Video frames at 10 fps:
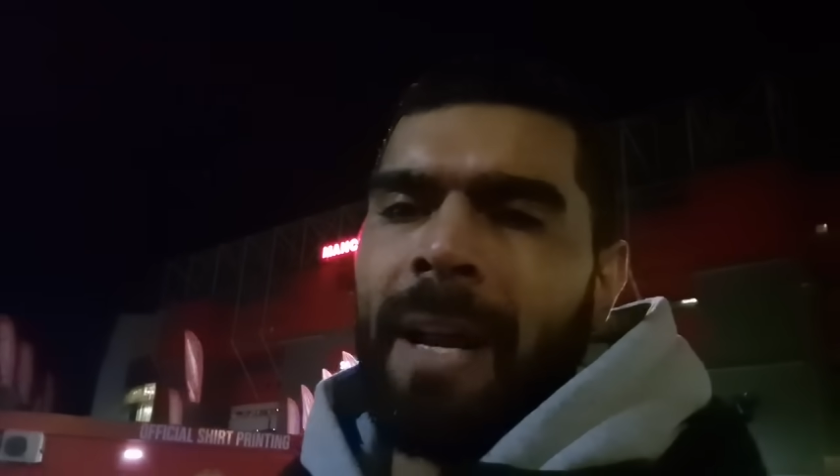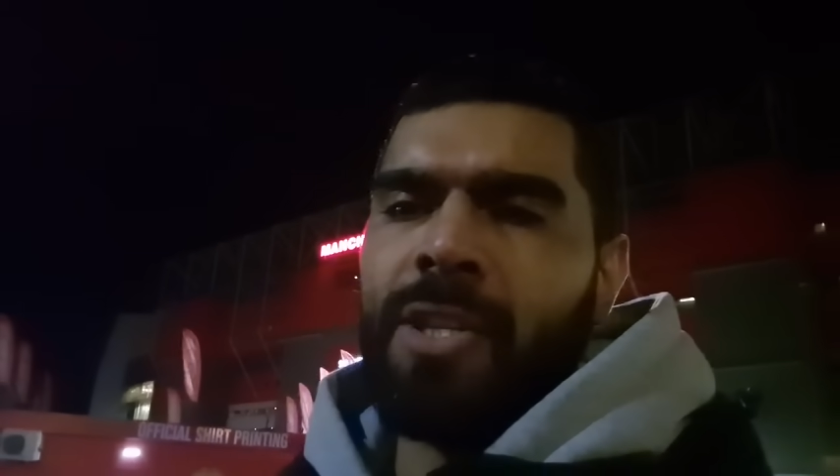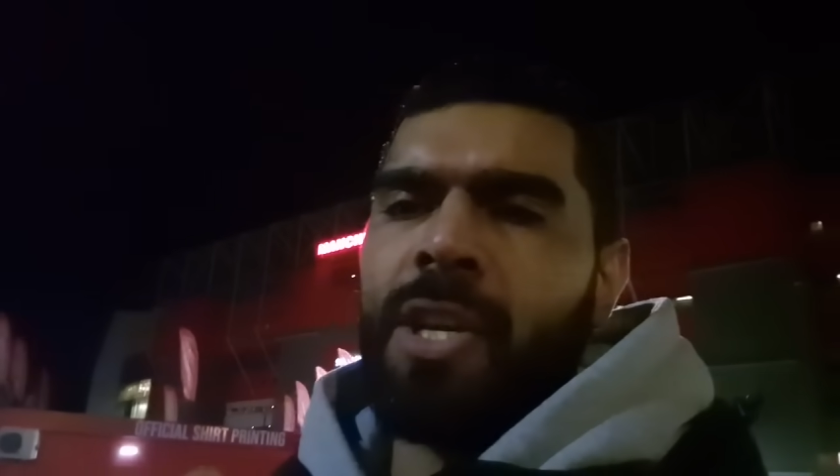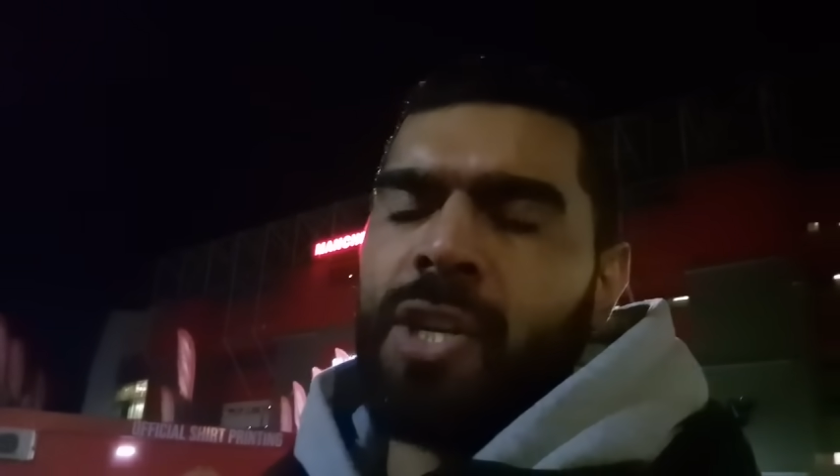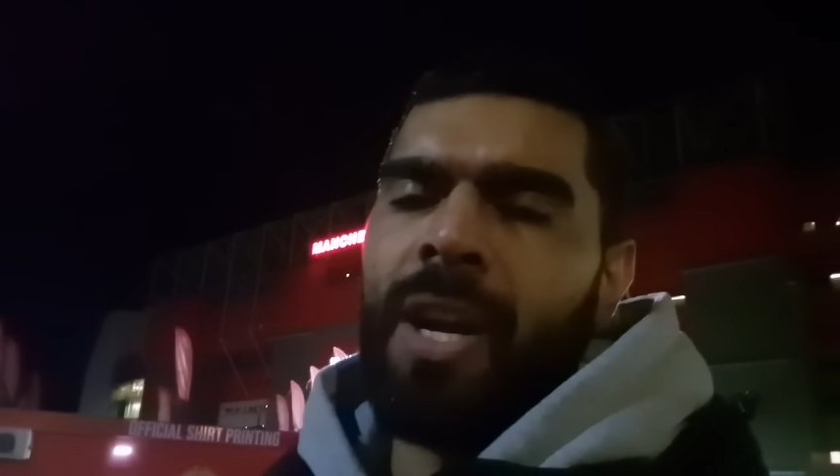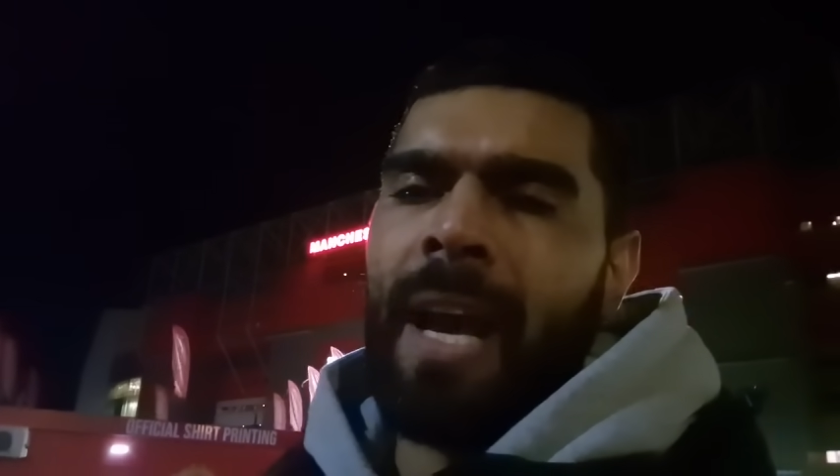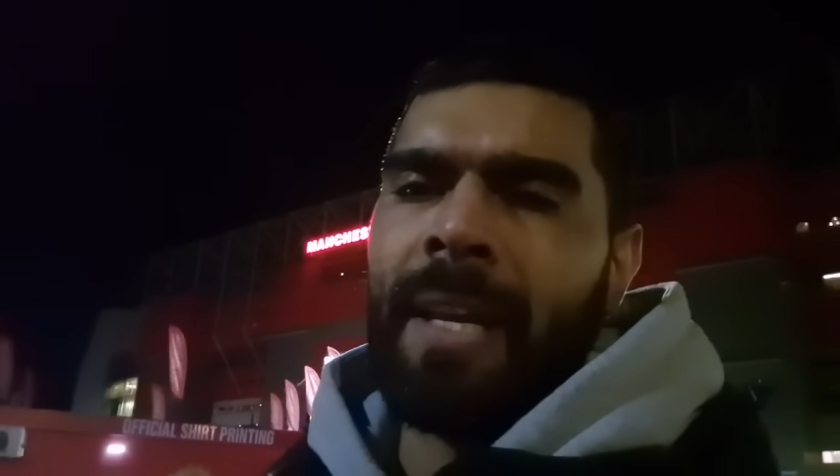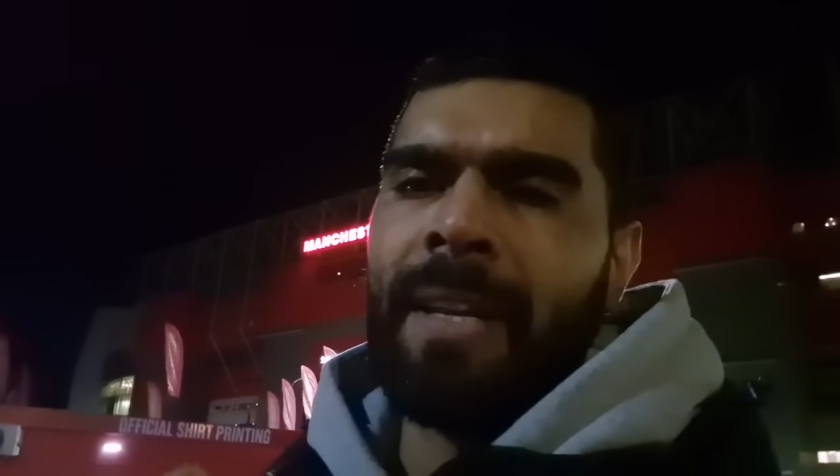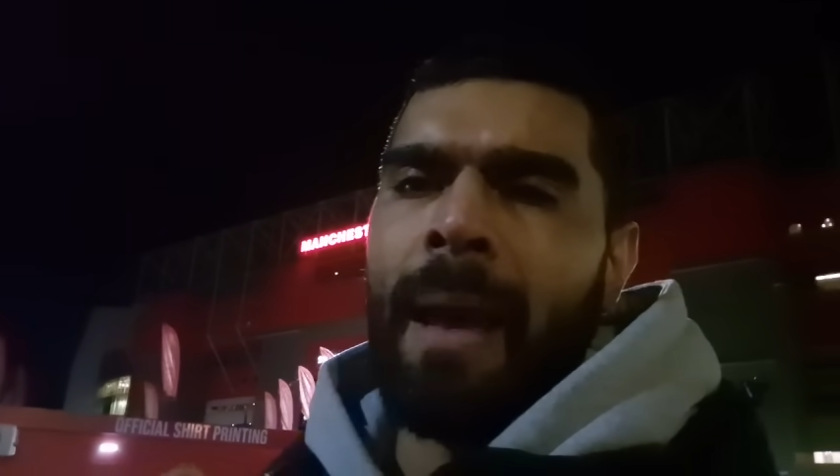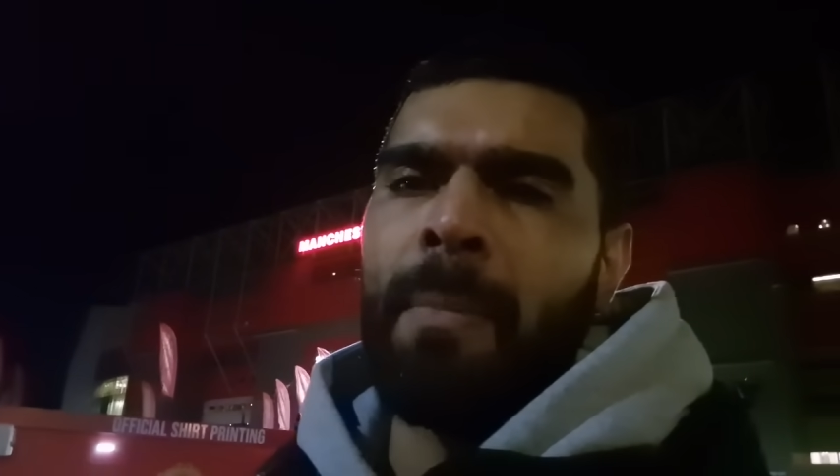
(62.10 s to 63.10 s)
Manchester United
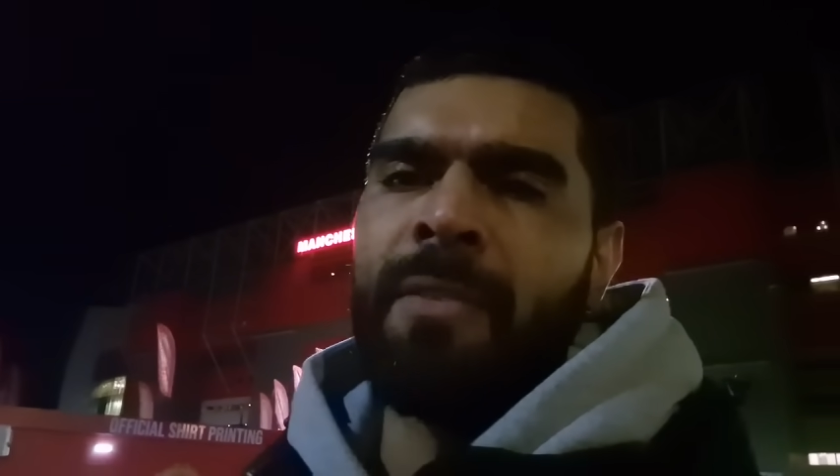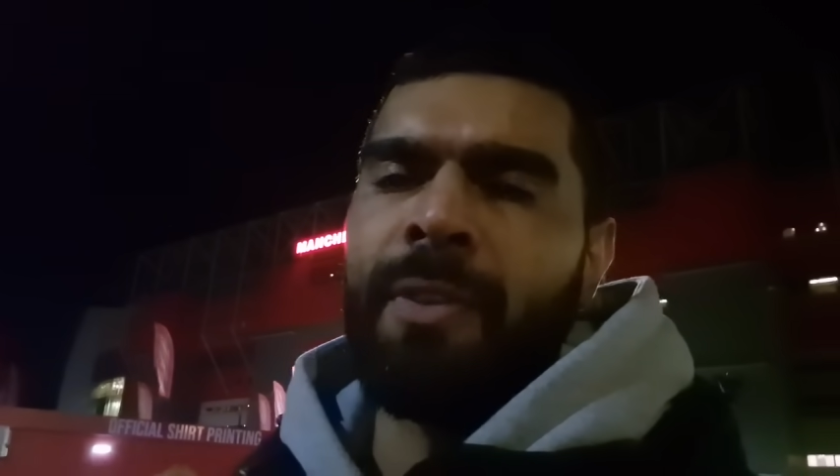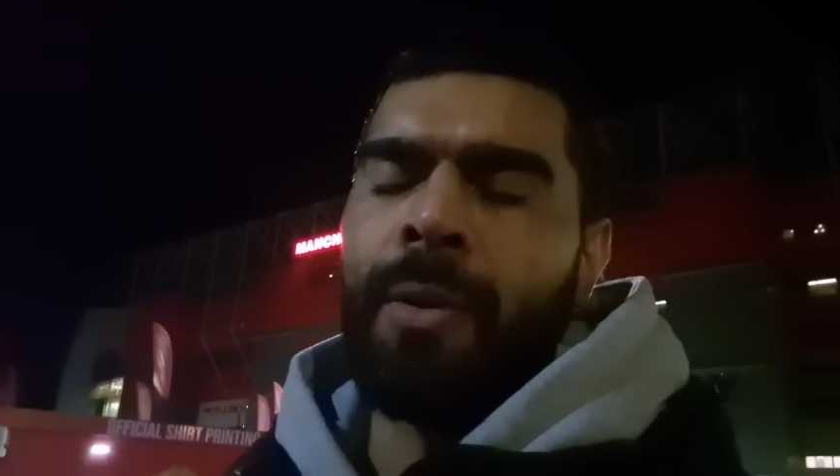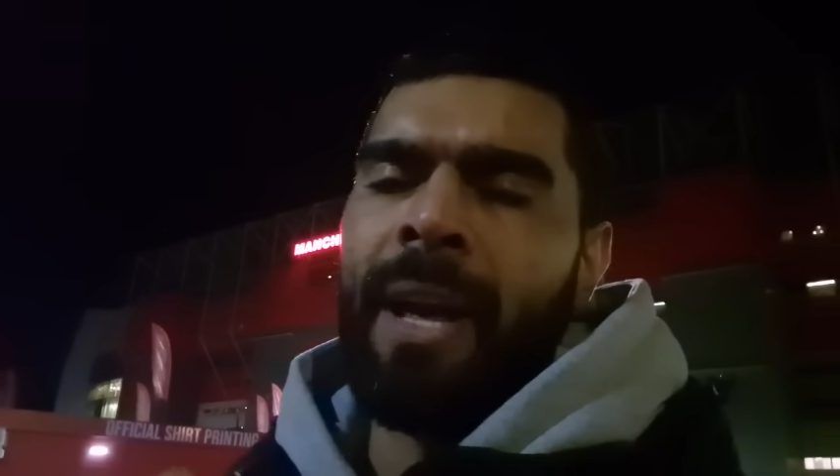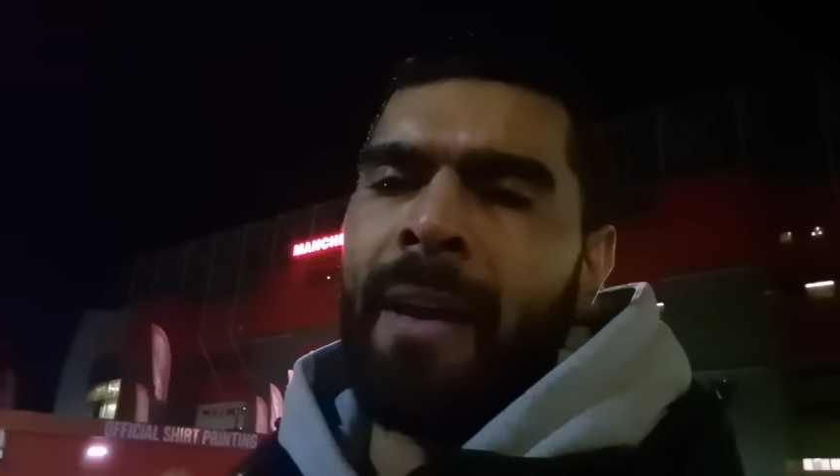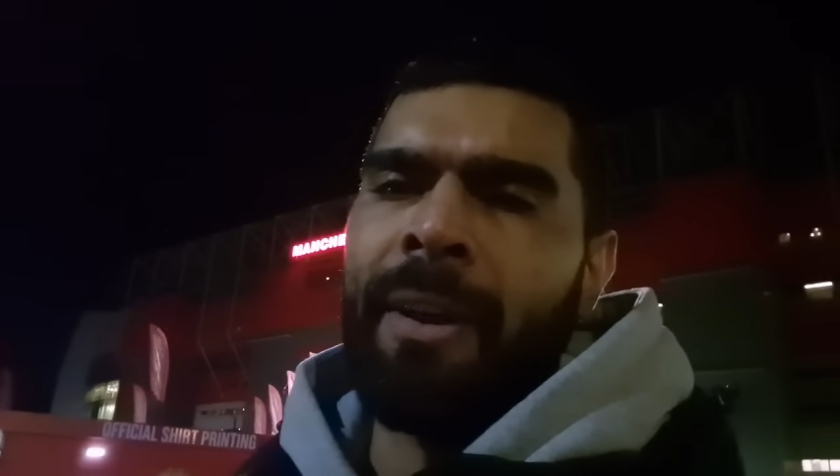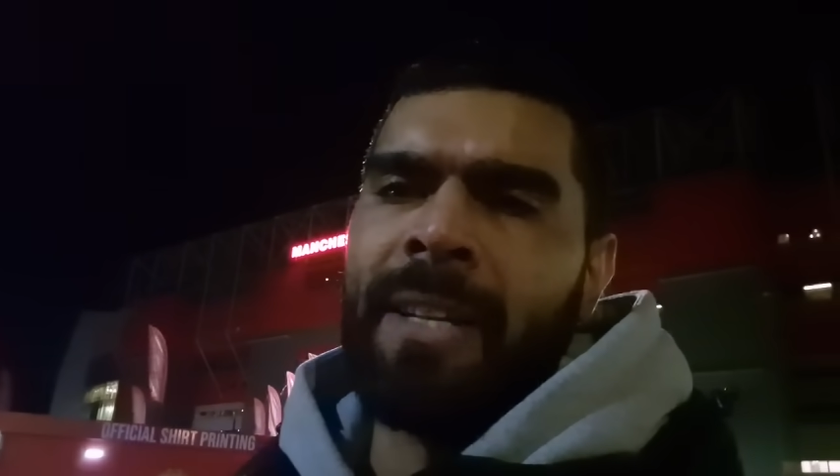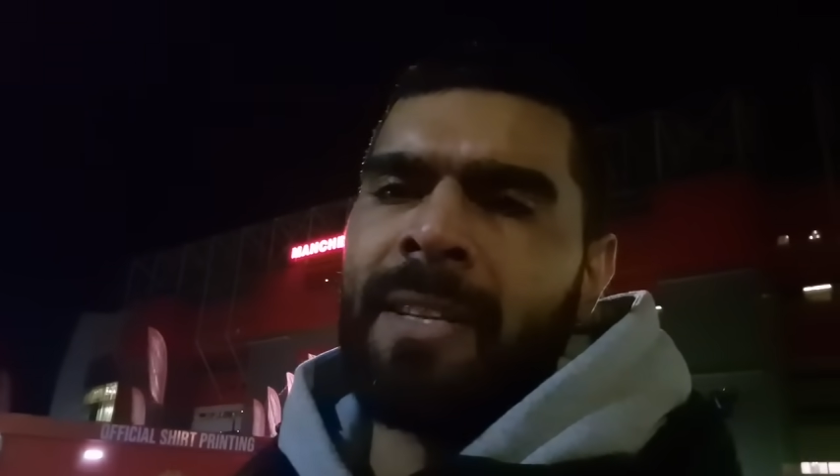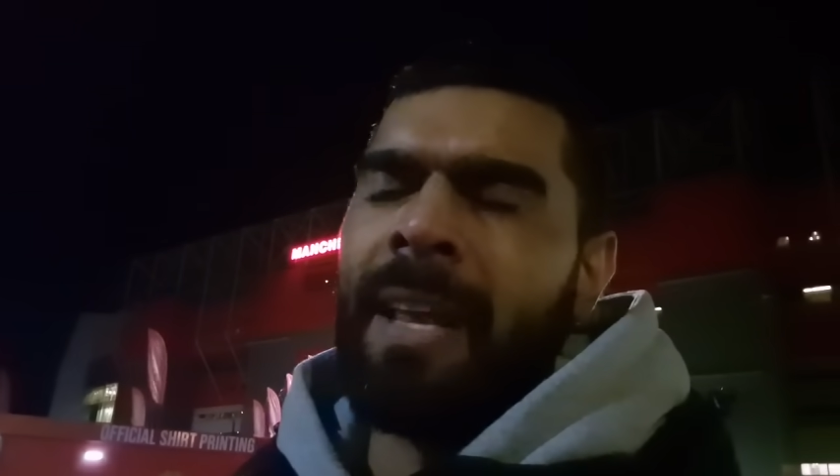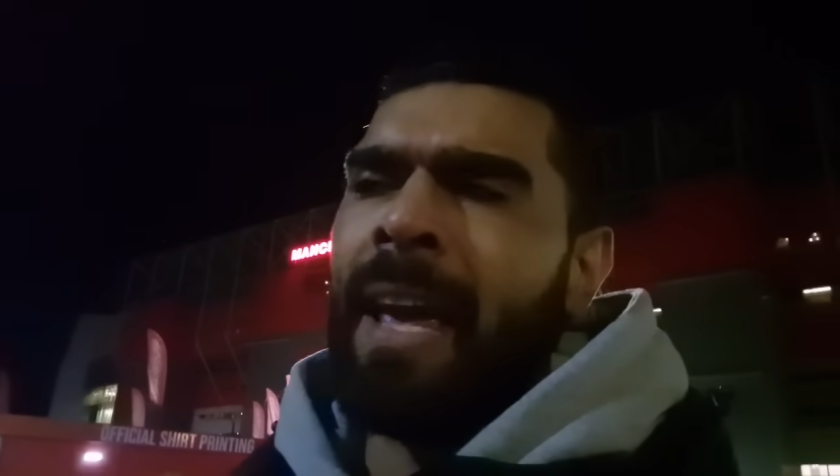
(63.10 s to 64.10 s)
in that midfield
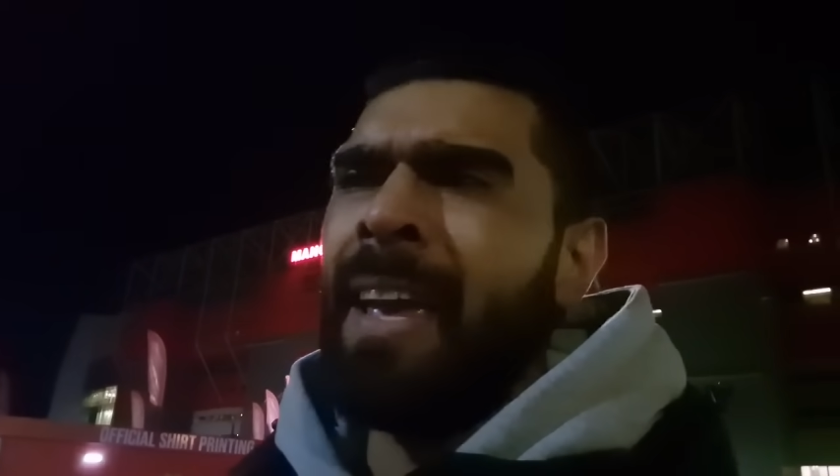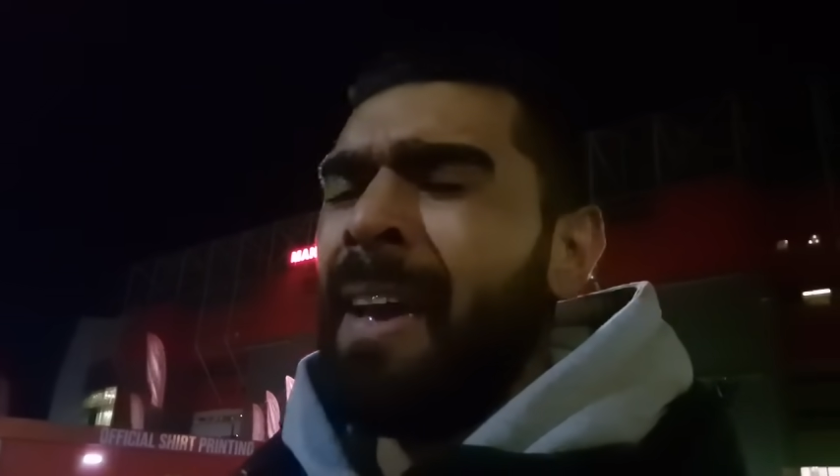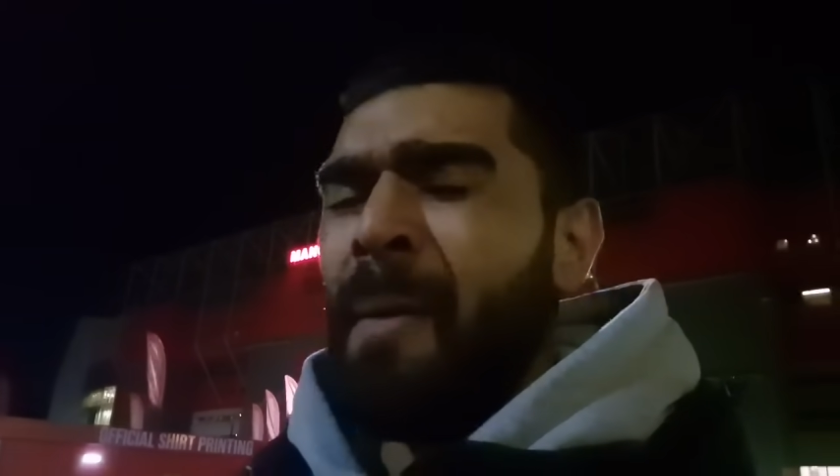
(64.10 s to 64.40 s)
area today.